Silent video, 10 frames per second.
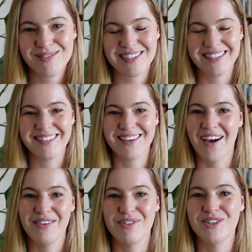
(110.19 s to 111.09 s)
which is
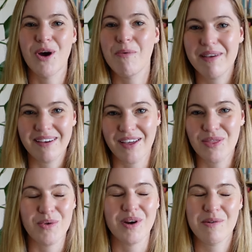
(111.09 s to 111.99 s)
kind of the topic I
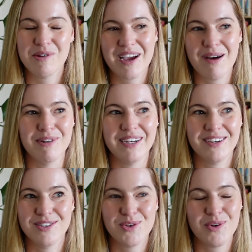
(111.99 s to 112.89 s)
thought I would come on
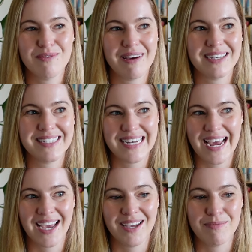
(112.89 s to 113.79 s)
here and talk about
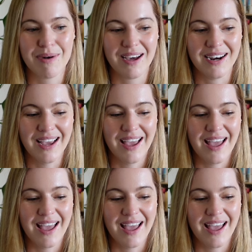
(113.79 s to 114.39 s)
today, but